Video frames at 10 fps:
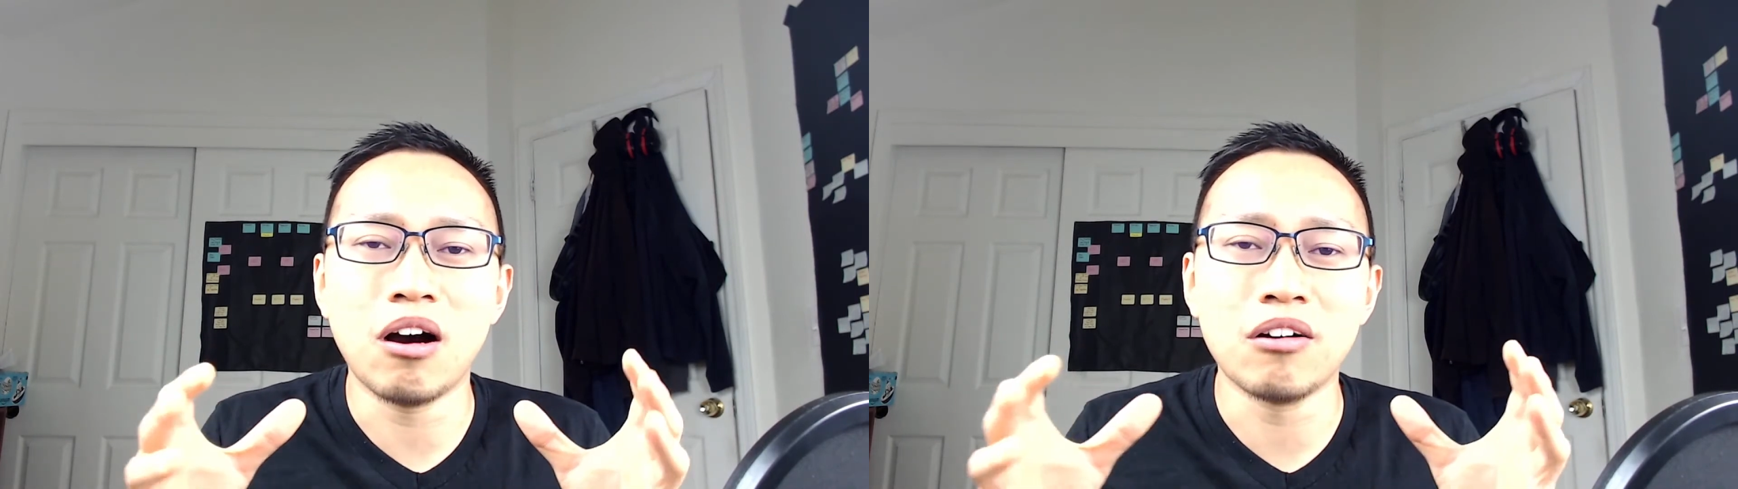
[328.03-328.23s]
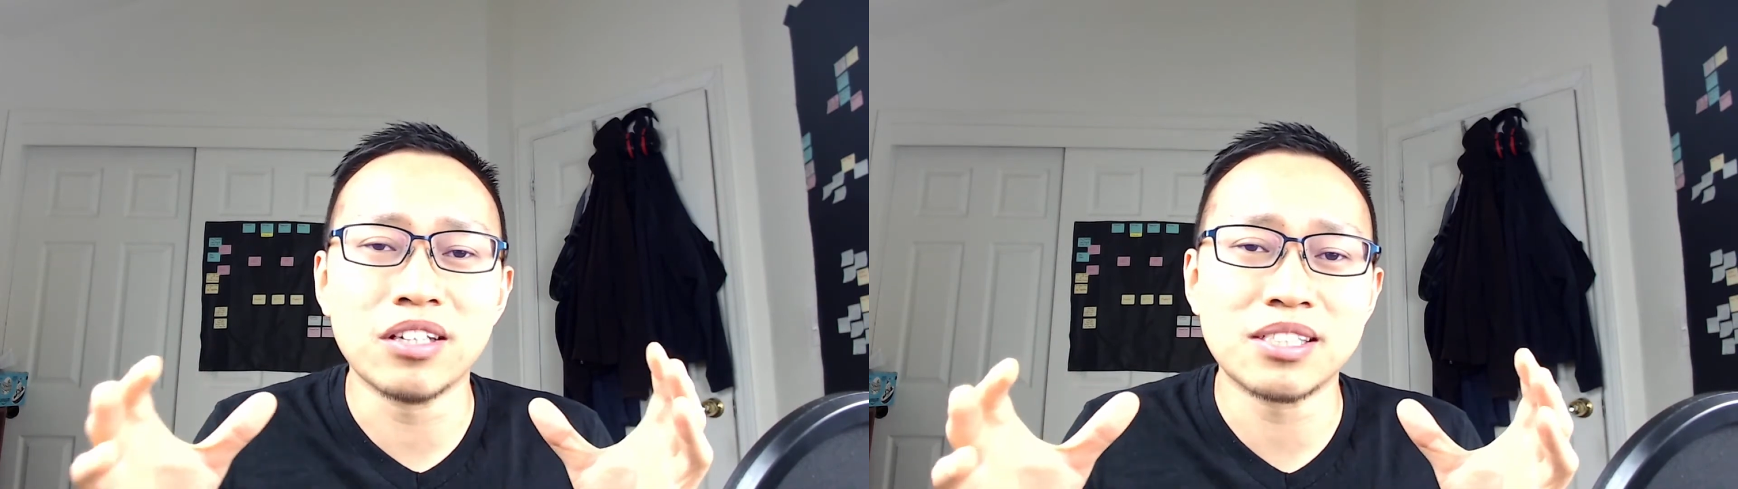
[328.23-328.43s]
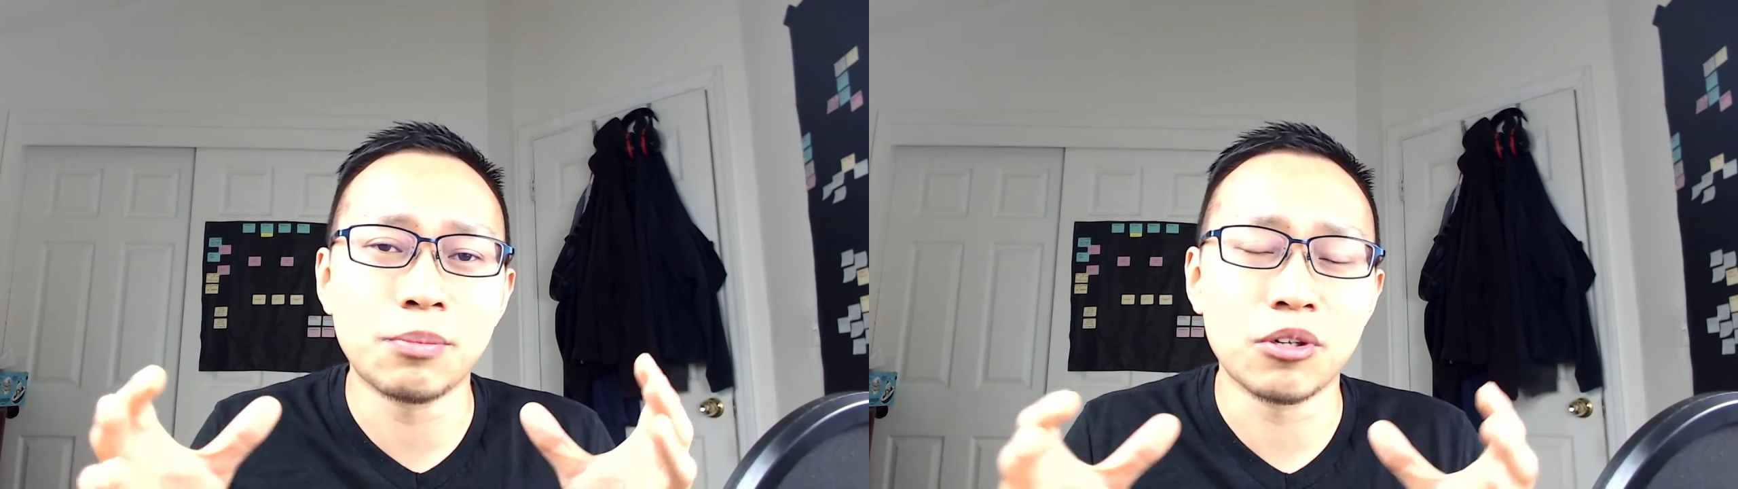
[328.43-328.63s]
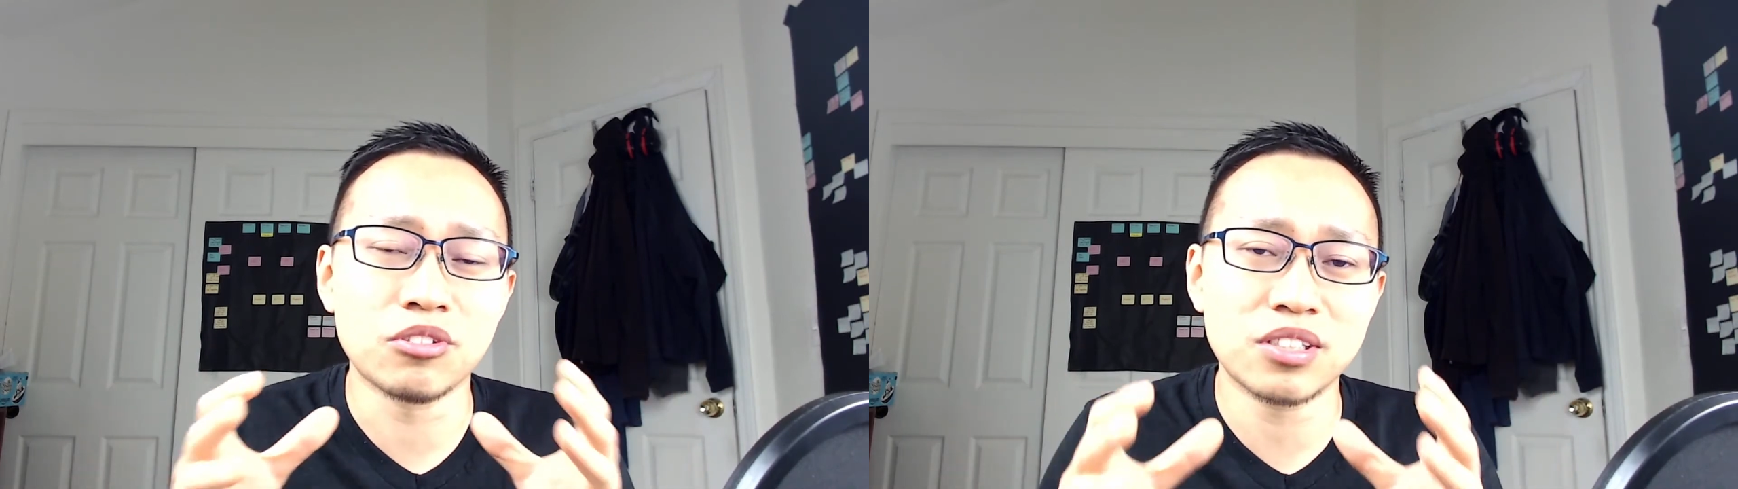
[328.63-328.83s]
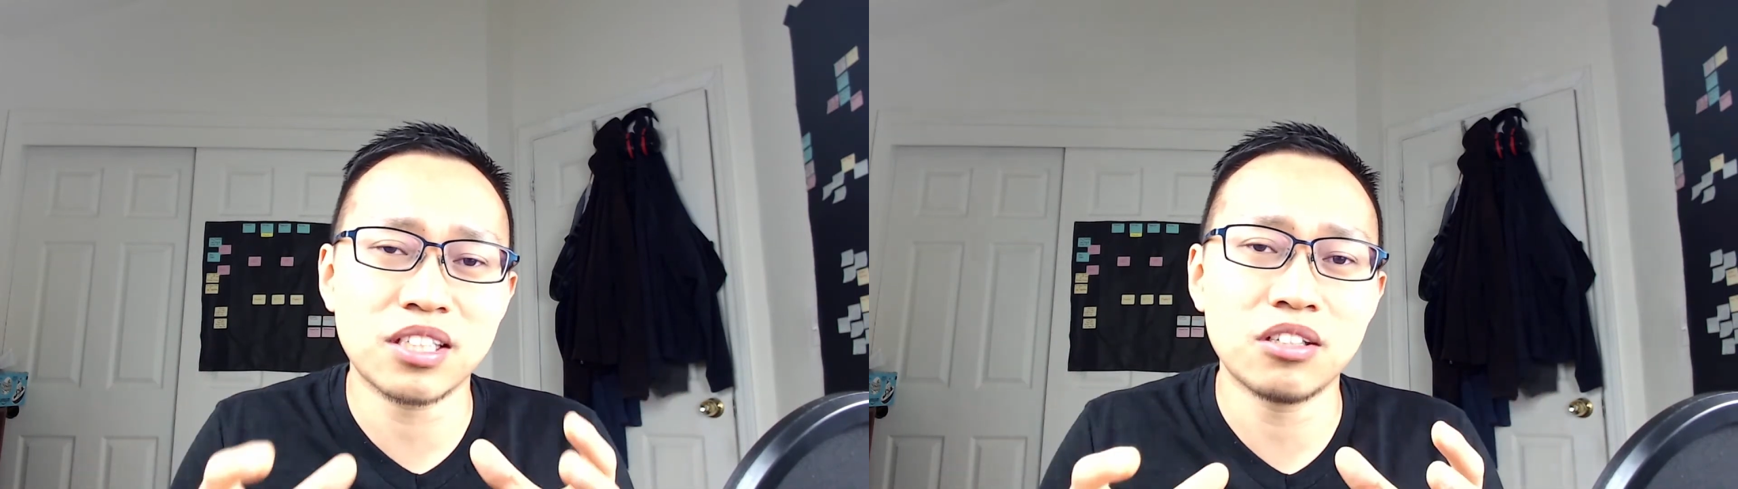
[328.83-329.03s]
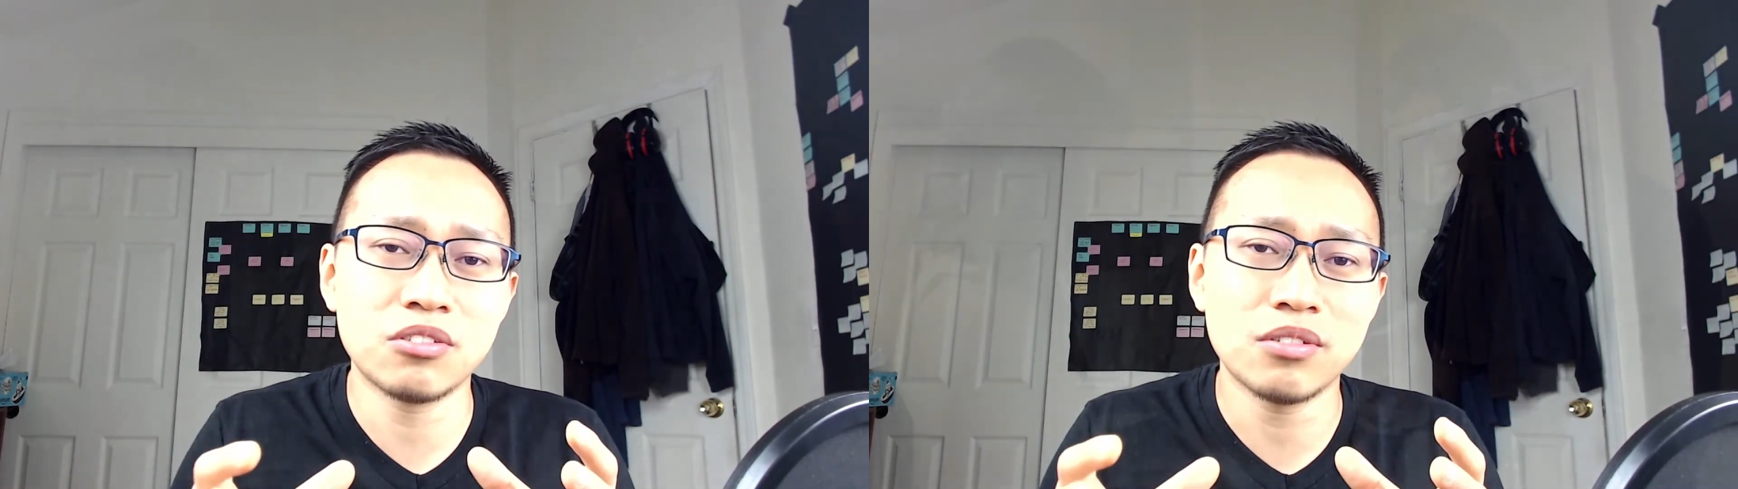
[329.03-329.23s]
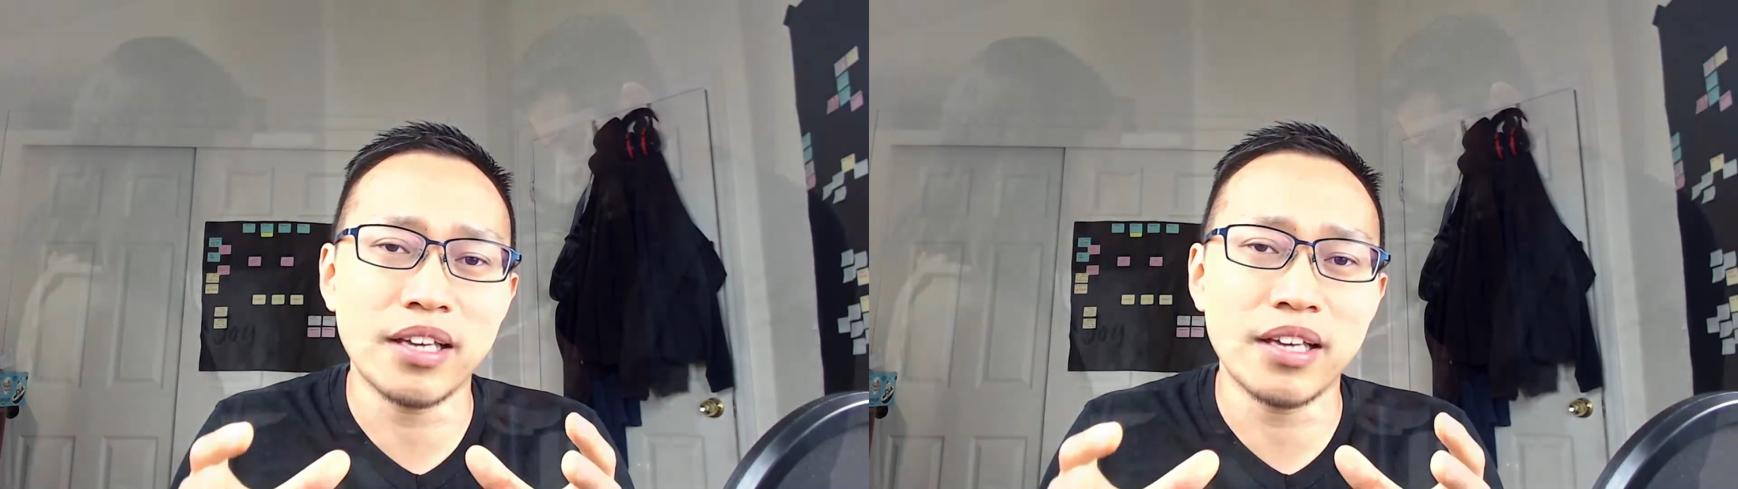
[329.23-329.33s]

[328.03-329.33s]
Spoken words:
on a smaller scale